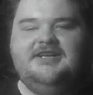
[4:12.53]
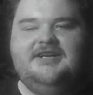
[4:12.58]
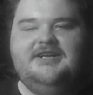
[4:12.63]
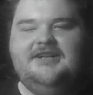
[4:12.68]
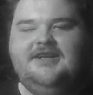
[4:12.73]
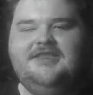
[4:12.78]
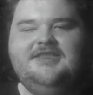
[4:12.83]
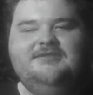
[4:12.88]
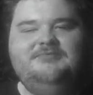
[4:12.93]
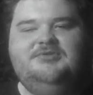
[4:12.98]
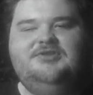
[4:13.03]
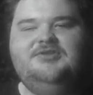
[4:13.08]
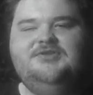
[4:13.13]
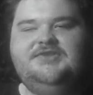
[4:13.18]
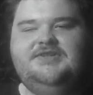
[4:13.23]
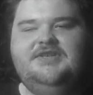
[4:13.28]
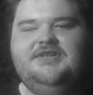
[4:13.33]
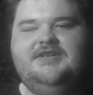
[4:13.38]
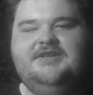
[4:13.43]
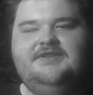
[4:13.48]
I like the
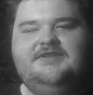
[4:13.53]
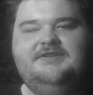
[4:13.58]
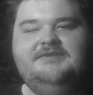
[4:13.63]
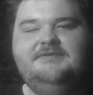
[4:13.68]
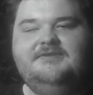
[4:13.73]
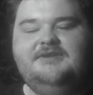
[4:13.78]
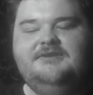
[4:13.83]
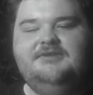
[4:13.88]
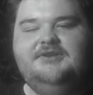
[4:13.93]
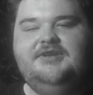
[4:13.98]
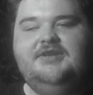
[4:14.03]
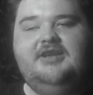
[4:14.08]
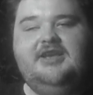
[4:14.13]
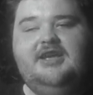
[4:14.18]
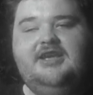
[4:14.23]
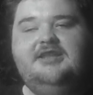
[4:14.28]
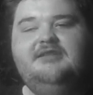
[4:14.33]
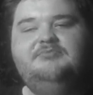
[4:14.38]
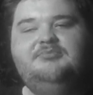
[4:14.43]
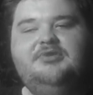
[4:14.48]
music. It's very
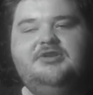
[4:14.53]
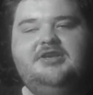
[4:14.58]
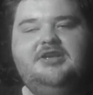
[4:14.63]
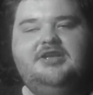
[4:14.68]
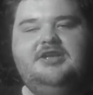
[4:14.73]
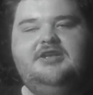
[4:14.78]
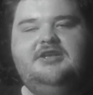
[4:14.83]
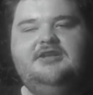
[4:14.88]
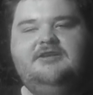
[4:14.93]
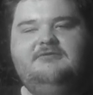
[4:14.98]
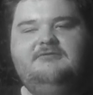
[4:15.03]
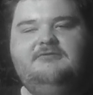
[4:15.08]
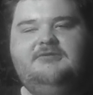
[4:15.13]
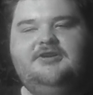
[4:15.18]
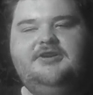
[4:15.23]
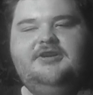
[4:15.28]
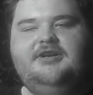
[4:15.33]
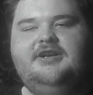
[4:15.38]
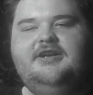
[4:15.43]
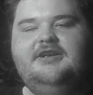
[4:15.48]
8-bitty and
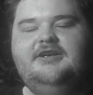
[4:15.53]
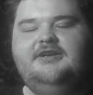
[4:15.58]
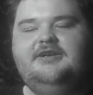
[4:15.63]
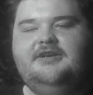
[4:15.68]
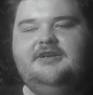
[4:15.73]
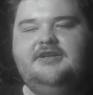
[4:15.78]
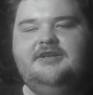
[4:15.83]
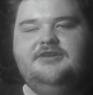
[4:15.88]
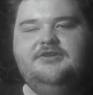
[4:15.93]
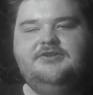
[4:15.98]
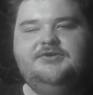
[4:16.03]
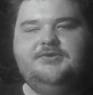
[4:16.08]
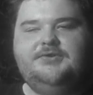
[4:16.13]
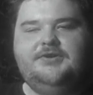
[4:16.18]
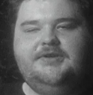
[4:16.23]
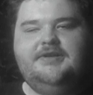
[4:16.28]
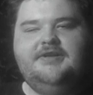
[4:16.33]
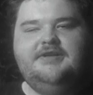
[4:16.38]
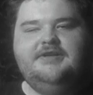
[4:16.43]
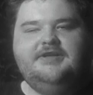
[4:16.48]
whatnot, and I
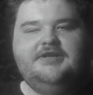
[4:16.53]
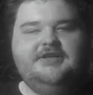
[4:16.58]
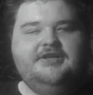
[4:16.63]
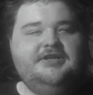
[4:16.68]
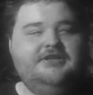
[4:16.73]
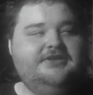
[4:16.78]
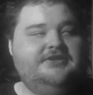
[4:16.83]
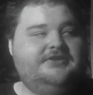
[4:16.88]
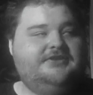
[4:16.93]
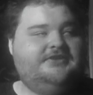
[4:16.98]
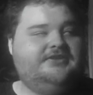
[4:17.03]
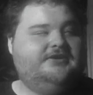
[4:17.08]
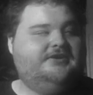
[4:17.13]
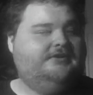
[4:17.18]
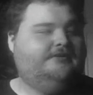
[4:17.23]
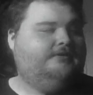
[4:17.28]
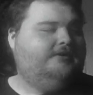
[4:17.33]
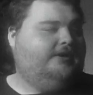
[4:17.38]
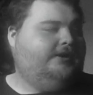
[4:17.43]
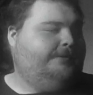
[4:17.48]
enjoy it.
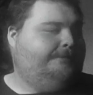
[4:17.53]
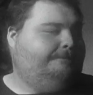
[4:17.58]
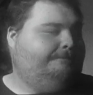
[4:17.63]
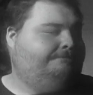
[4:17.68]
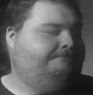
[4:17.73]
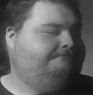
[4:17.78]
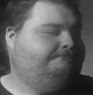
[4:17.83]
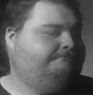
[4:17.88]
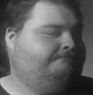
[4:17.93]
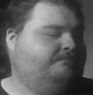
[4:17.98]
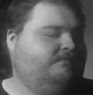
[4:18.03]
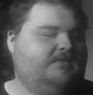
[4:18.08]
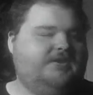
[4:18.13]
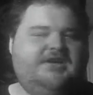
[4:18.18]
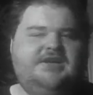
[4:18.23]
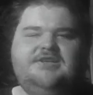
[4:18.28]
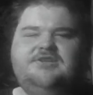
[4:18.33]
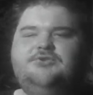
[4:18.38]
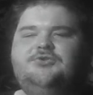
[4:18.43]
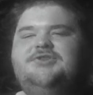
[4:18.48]
So, um,
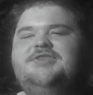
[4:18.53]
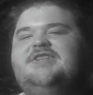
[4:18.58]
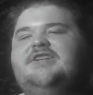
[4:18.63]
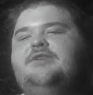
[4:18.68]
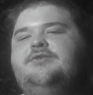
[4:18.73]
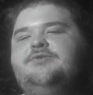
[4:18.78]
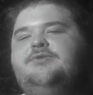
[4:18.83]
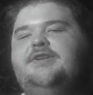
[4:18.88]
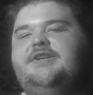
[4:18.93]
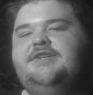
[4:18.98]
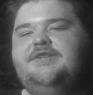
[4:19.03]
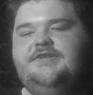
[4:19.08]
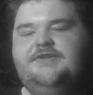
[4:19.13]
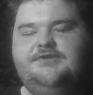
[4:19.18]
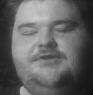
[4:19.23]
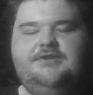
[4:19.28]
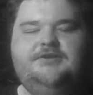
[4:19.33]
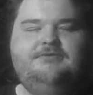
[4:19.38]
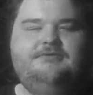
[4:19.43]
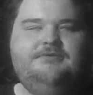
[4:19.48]
I enjoy soundtracks
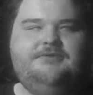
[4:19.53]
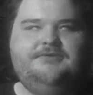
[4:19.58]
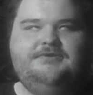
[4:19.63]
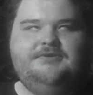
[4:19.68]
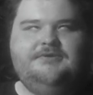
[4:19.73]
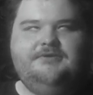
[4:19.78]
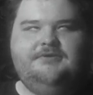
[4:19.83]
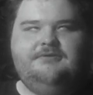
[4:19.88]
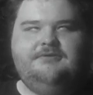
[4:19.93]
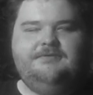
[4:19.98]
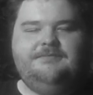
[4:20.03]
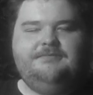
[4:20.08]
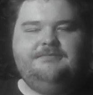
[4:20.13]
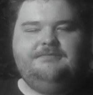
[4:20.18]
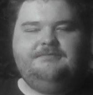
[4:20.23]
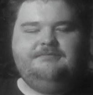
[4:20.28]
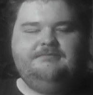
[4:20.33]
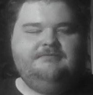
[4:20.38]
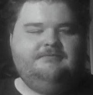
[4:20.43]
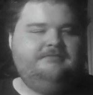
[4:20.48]
in general, so.
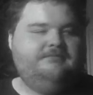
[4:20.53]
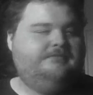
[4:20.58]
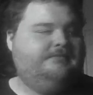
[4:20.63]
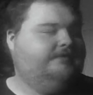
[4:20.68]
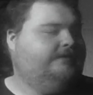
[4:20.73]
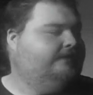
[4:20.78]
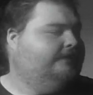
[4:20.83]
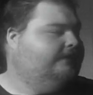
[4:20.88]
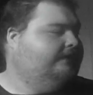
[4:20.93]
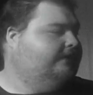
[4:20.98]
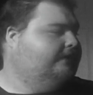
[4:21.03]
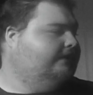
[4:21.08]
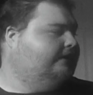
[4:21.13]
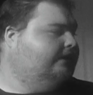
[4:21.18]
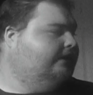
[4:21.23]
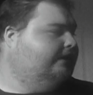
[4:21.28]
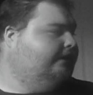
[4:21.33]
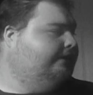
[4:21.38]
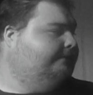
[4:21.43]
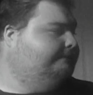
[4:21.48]

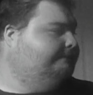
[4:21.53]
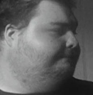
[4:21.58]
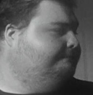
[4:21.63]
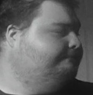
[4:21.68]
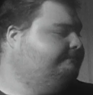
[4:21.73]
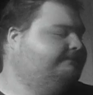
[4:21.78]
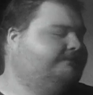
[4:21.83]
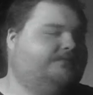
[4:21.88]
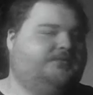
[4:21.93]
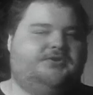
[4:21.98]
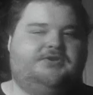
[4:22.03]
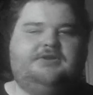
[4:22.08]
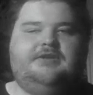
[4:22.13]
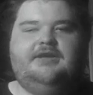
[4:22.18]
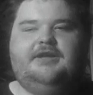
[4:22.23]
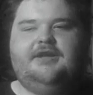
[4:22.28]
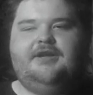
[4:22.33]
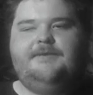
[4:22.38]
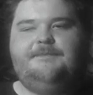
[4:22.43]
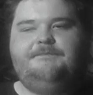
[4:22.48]
Um, but
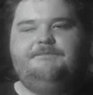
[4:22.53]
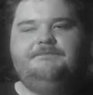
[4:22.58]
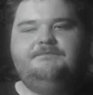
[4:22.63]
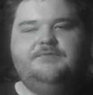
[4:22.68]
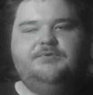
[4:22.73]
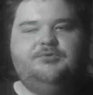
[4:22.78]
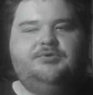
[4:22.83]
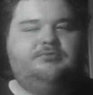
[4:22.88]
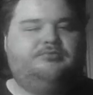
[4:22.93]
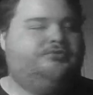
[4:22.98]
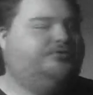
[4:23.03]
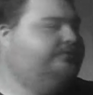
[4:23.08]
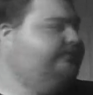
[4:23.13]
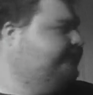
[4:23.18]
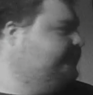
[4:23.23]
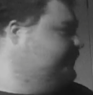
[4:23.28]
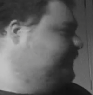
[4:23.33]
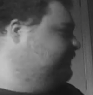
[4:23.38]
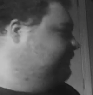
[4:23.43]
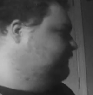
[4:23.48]
yeah, you want
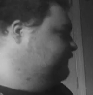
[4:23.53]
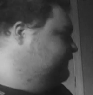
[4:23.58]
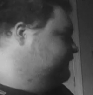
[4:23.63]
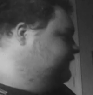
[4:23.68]
proof?